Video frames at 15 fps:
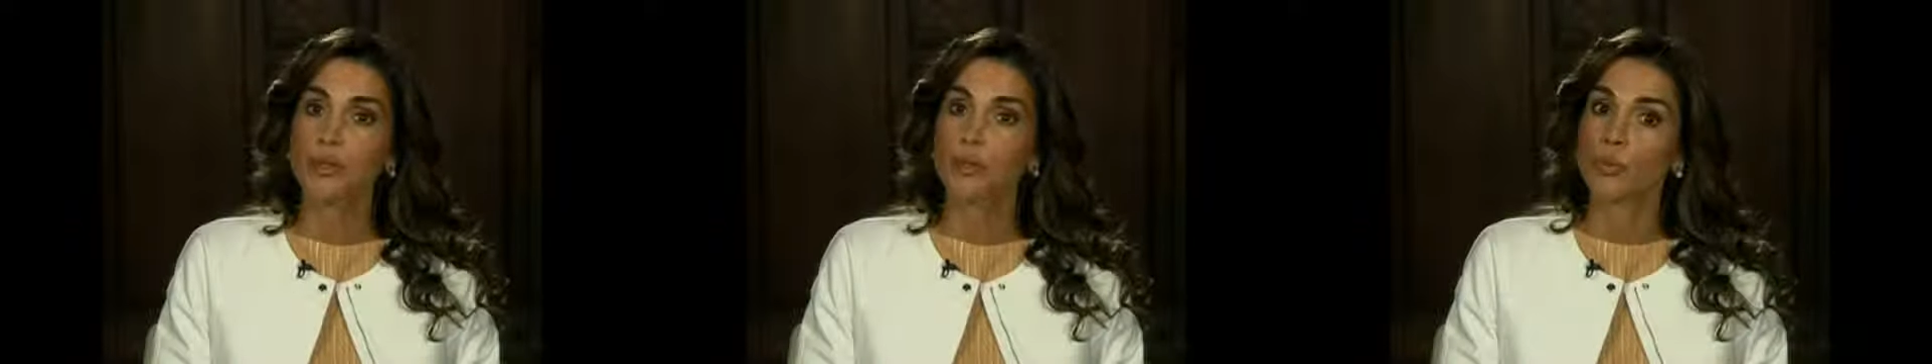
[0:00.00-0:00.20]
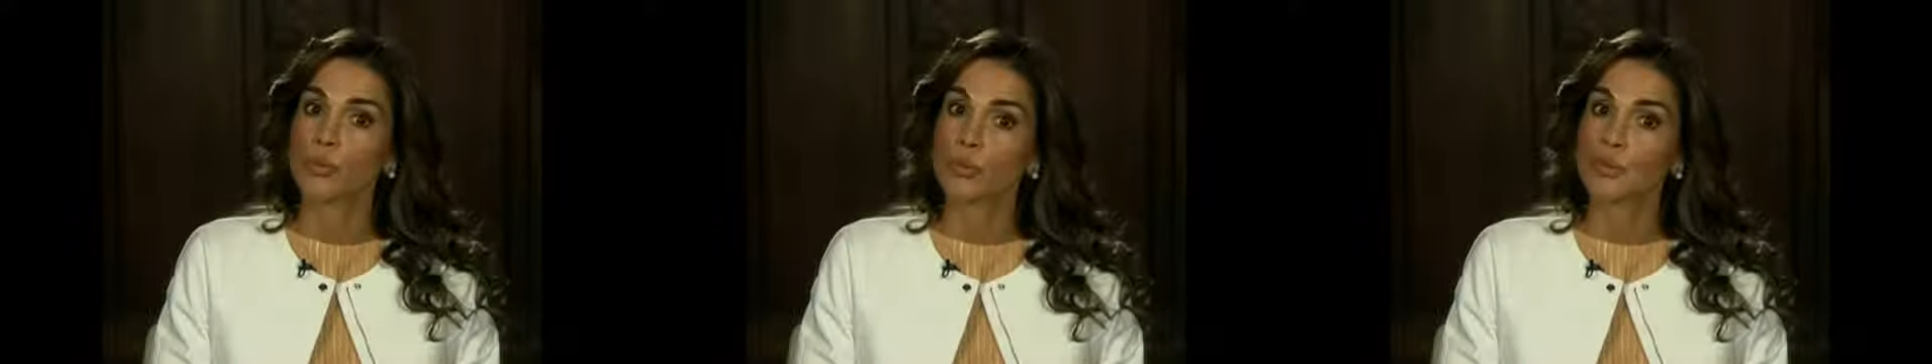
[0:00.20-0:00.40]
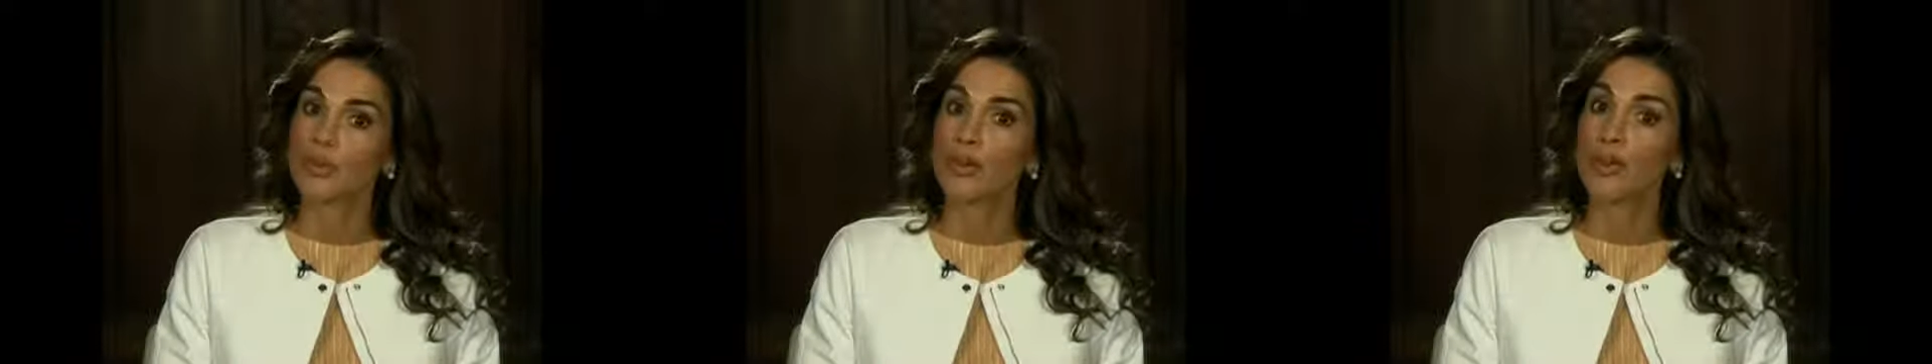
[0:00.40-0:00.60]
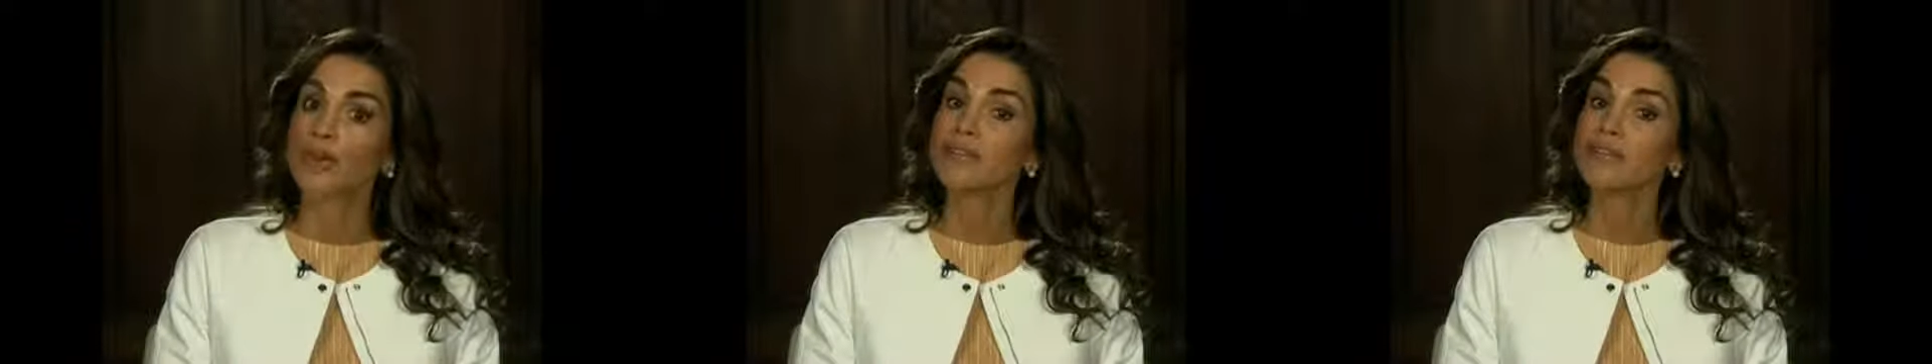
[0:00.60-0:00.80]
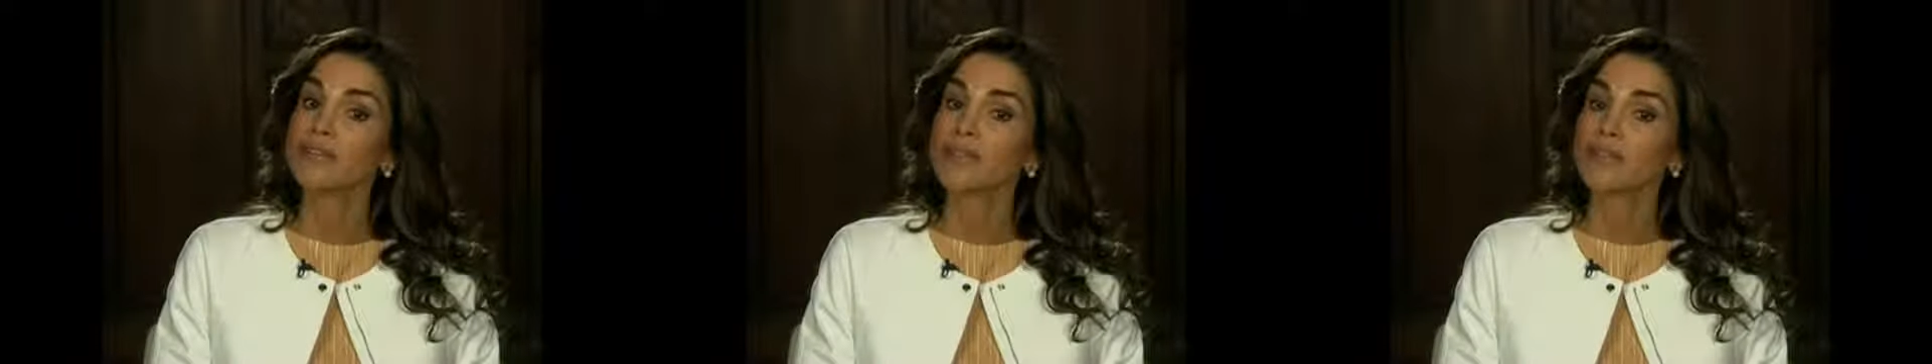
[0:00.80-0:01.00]
women
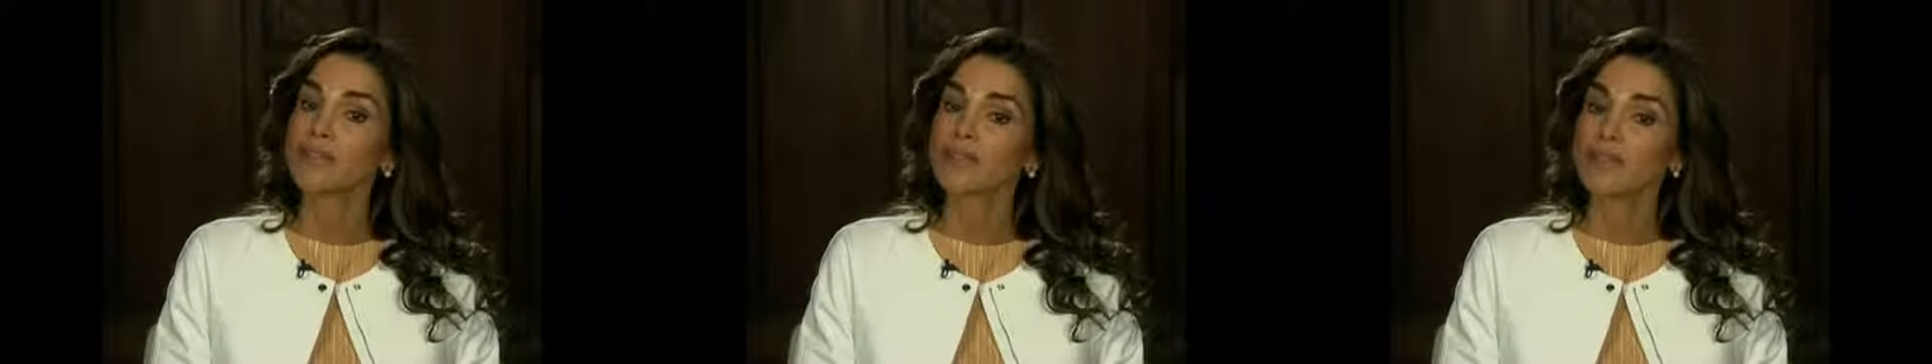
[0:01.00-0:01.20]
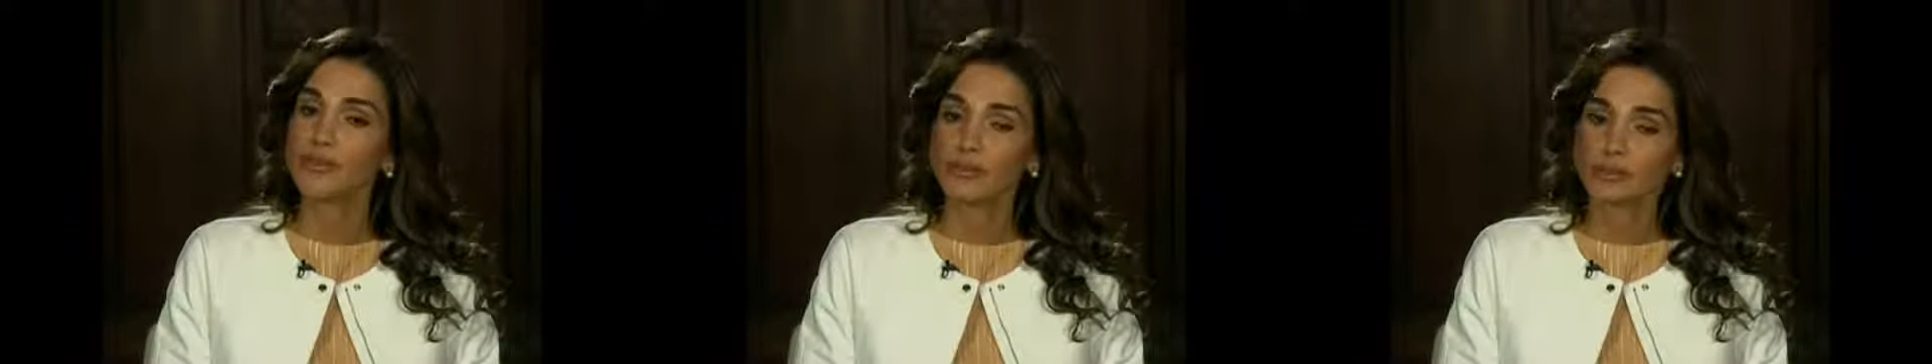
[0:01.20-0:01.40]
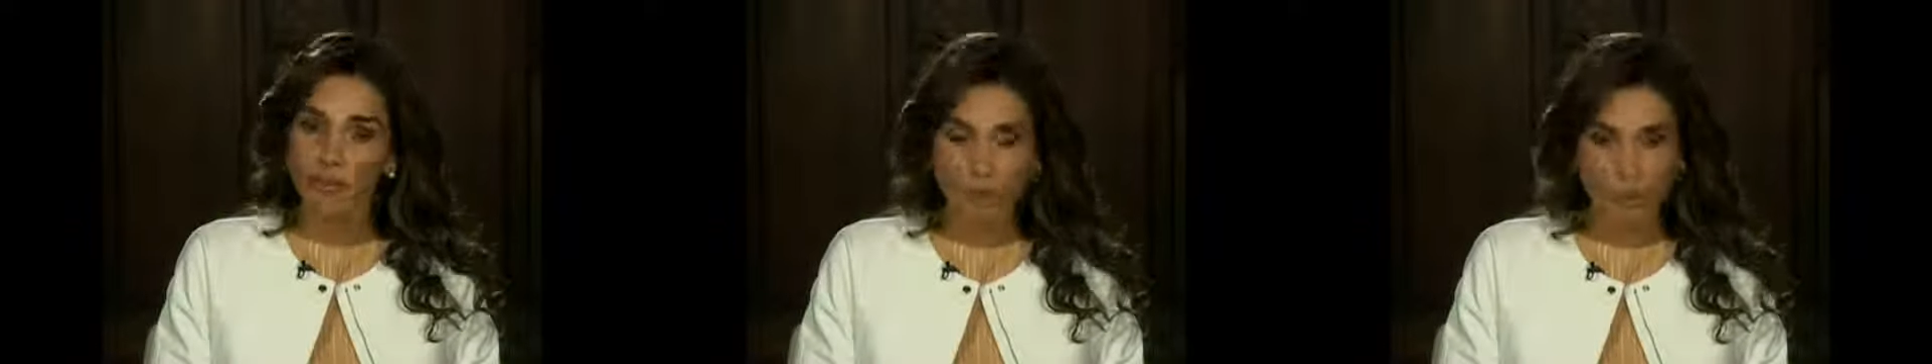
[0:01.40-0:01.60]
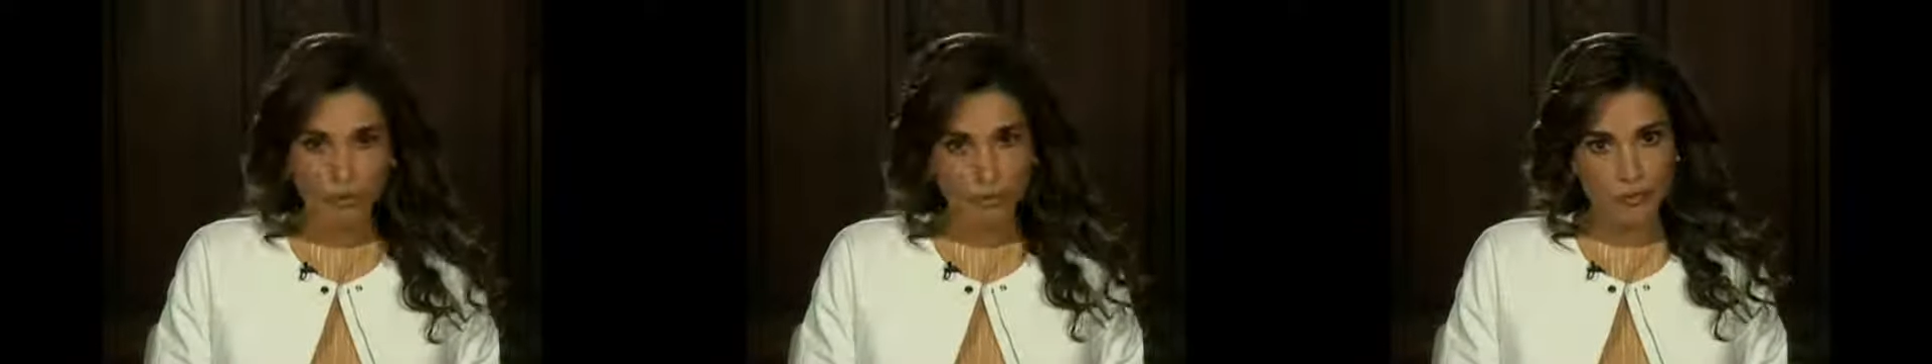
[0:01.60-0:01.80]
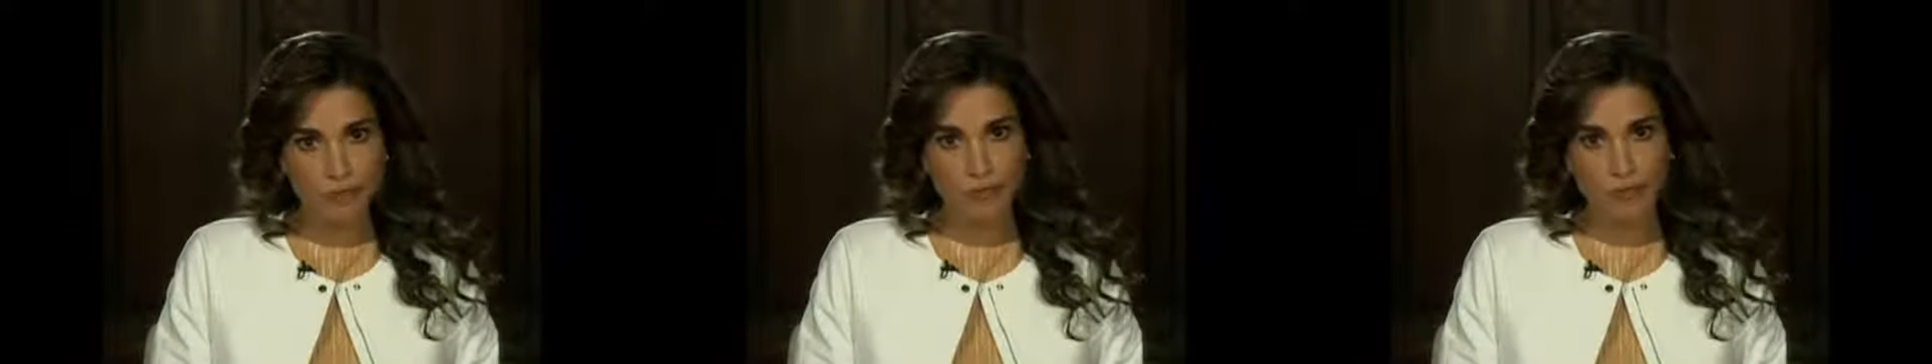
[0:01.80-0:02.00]
aren't even
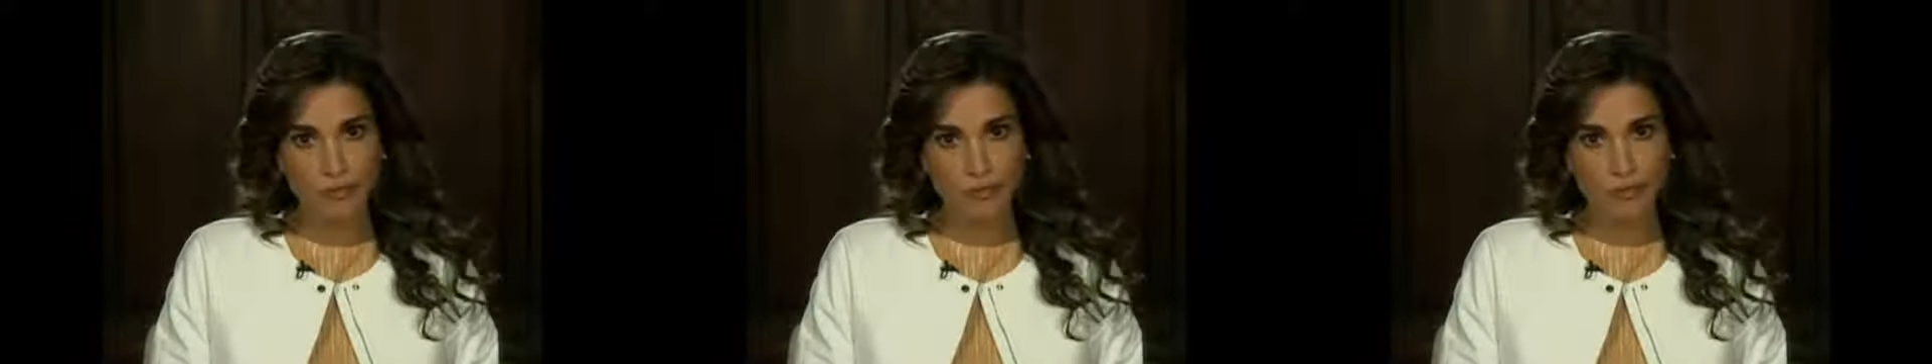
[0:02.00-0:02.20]
involved.